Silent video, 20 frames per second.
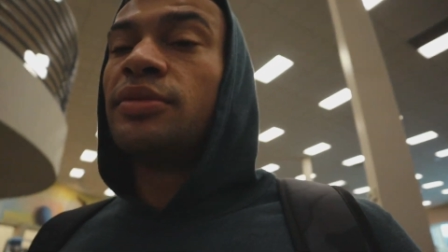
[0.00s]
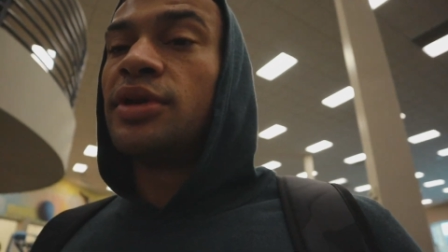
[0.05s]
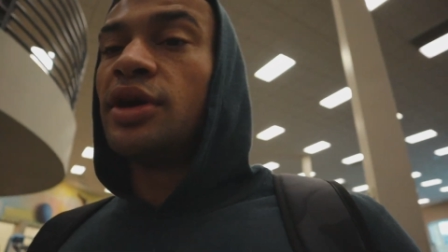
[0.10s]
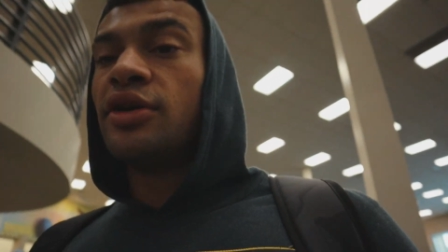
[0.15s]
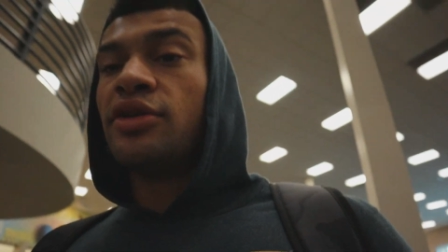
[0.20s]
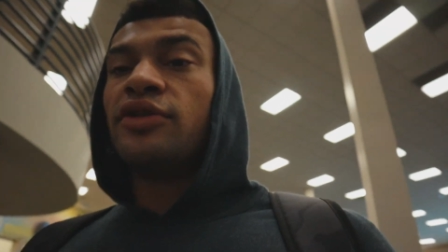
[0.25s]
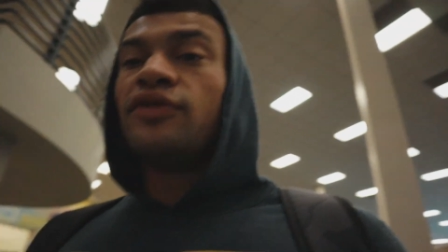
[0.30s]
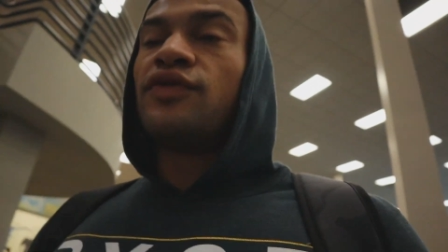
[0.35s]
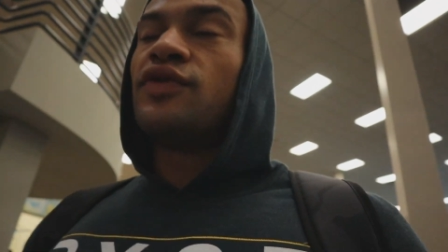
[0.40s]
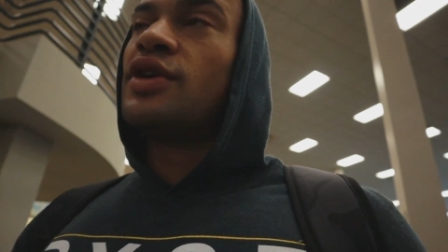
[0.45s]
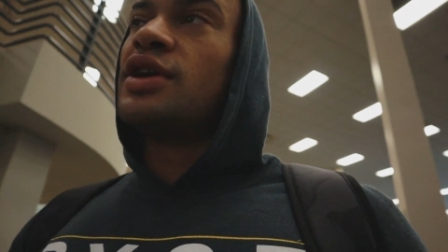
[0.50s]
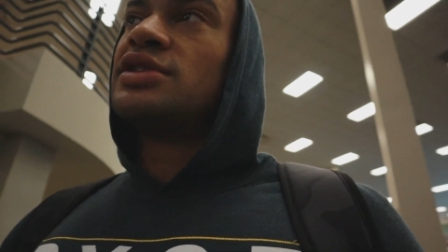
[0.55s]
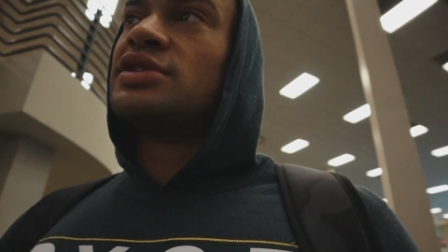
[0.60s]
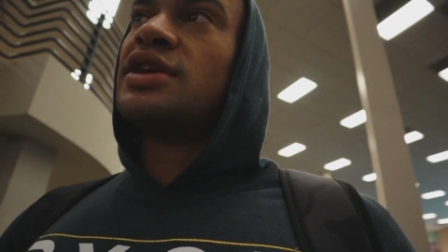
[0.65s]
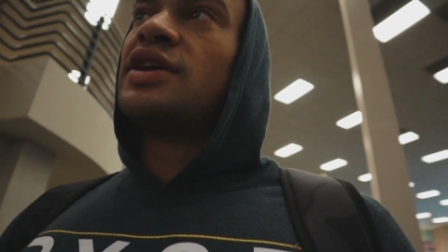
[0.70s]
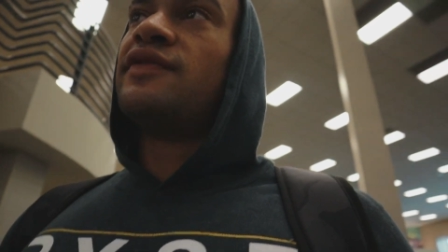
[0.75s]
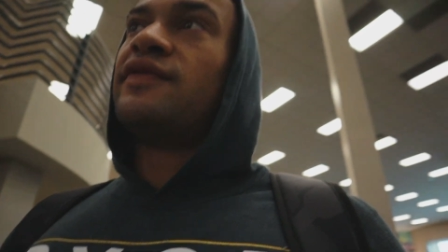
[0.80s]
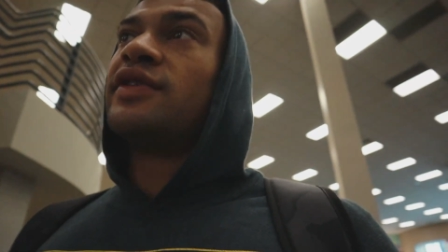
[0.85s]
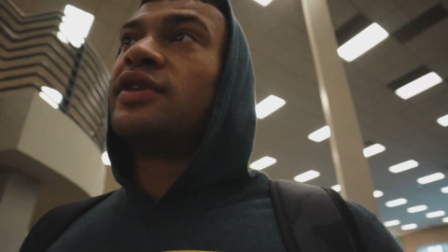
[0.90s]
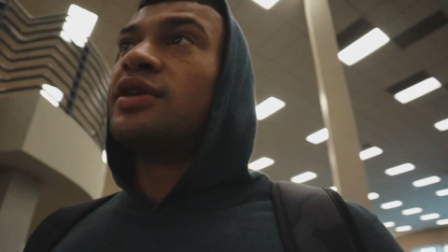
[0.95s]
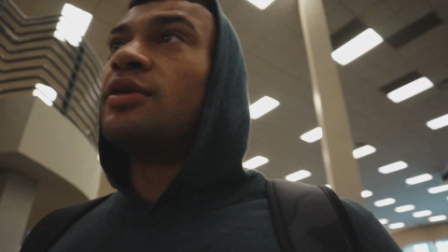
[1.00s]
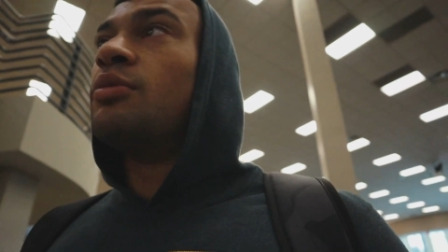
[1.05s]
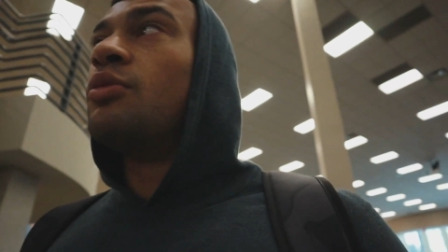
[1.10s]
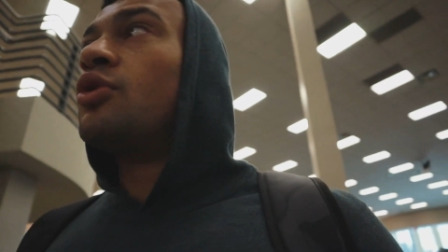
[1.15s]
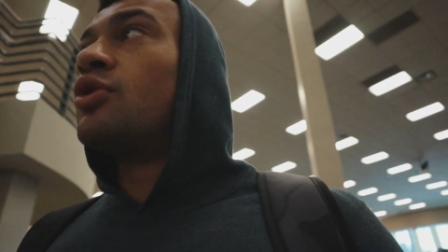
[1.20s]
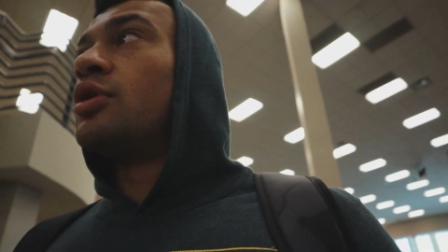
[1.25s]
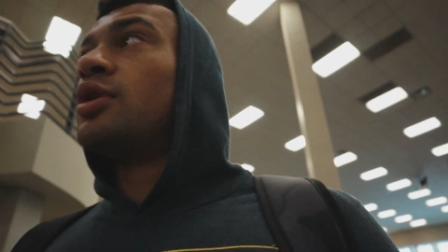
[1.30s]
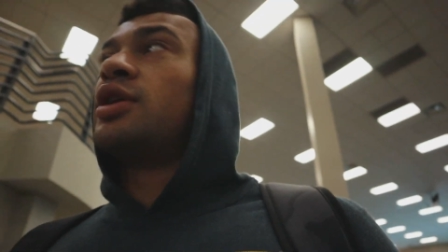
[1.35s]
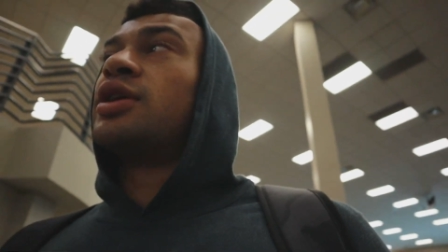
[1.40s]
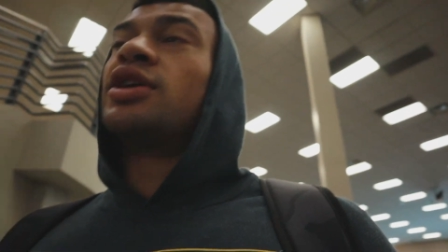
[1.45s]
So I'm telling you, if you guys have like a
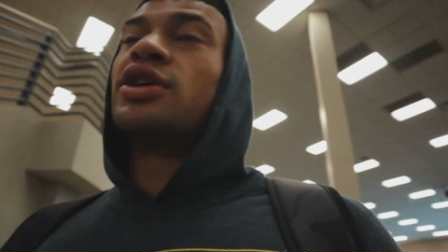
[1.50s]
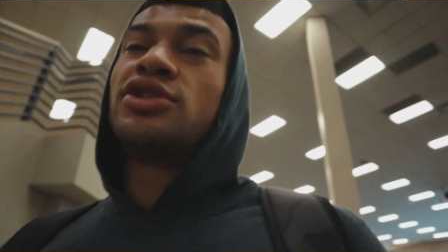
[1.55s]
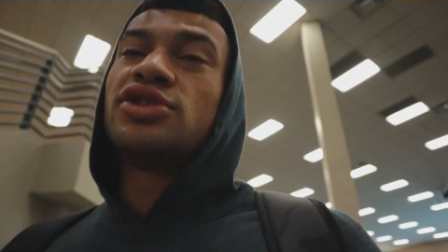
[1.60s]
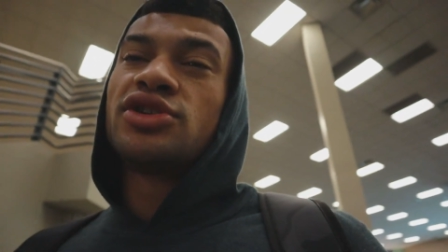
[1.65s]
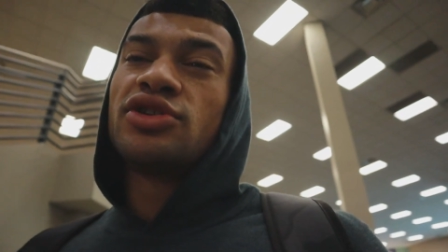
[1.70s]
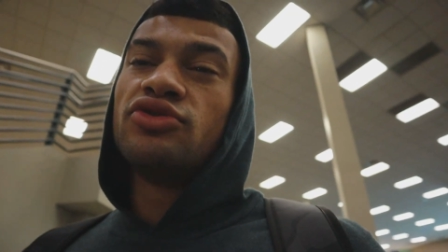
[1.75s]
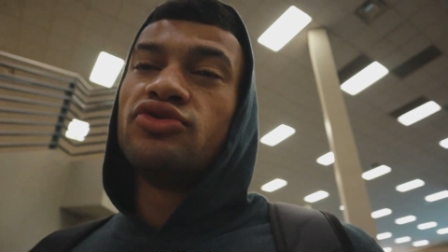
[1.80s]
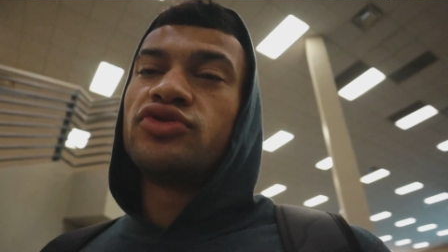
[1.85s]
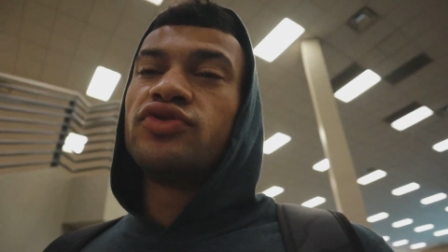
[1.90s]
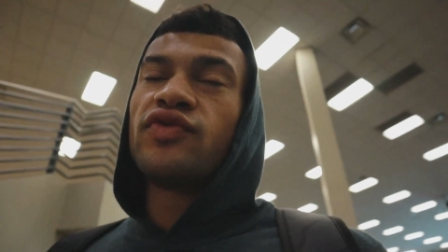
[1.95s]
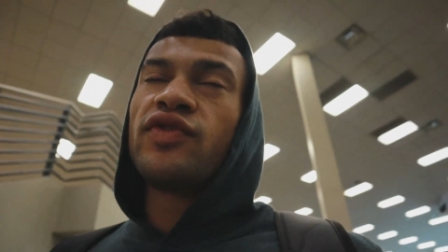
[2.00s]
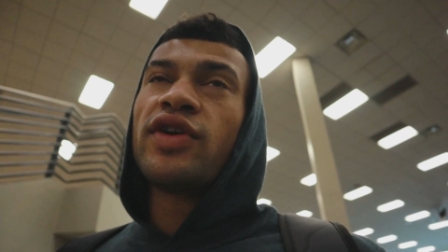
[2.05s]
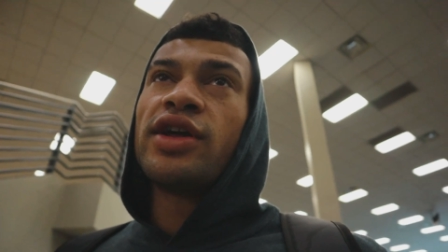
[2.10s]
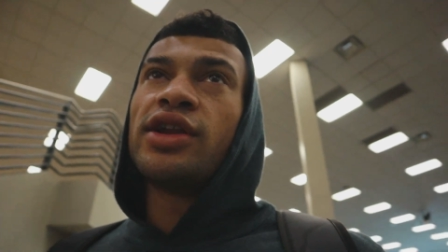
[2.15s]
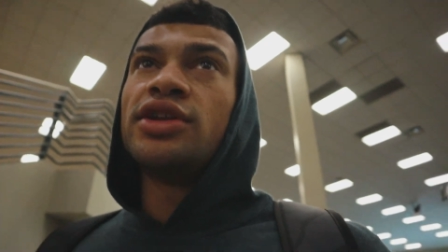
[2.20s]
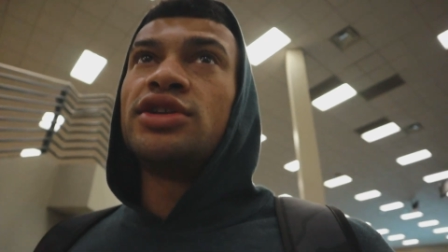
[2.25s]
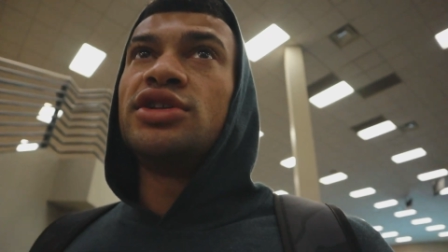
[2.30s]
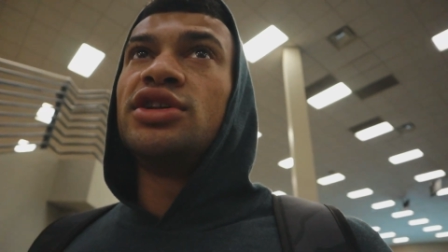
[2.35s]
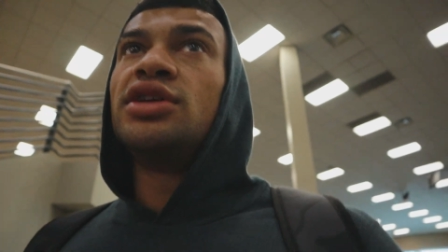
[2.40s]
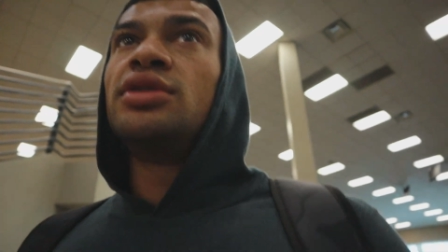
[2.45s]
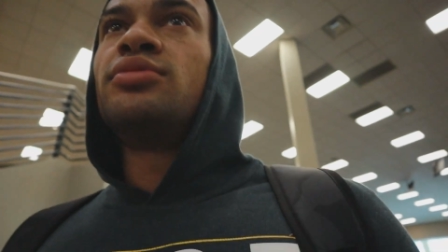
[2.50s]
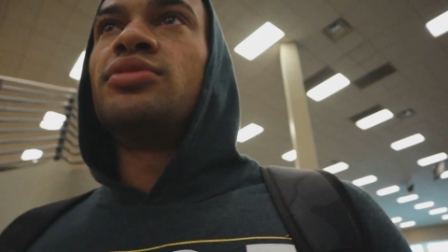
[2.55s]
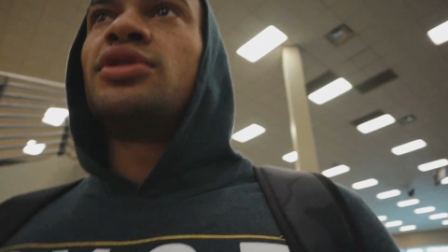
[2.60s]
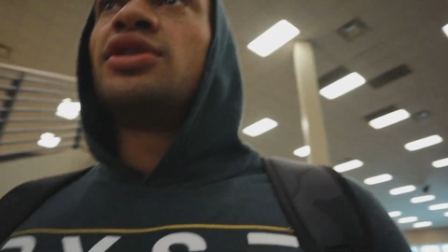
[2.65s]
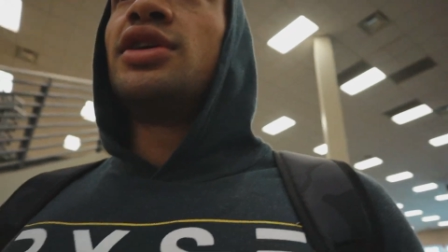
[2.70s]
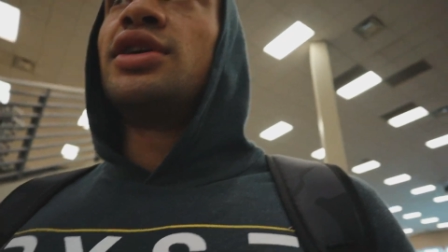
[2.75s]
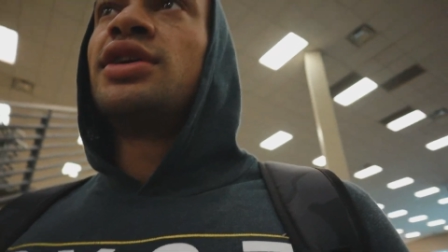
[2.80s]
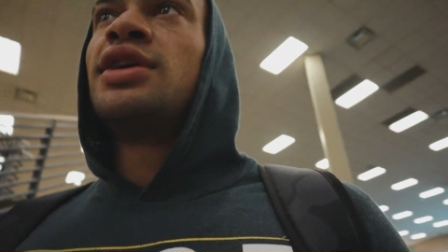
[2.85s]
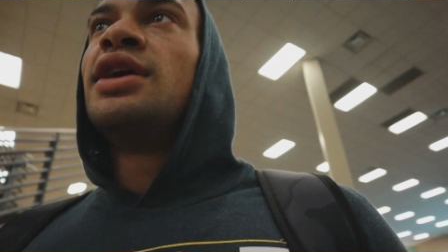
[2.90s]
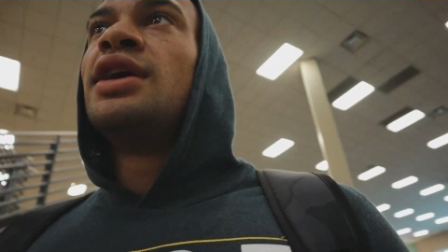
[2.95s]
more like exclusive kind of gym
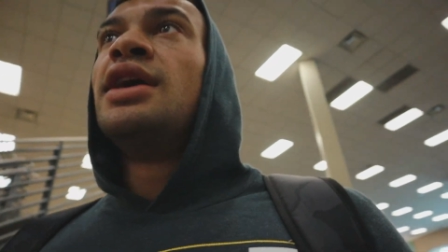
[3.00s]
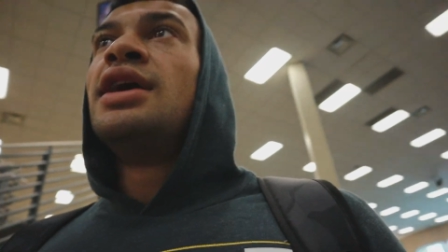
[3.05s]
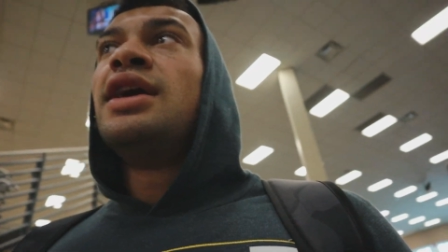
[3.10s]
or like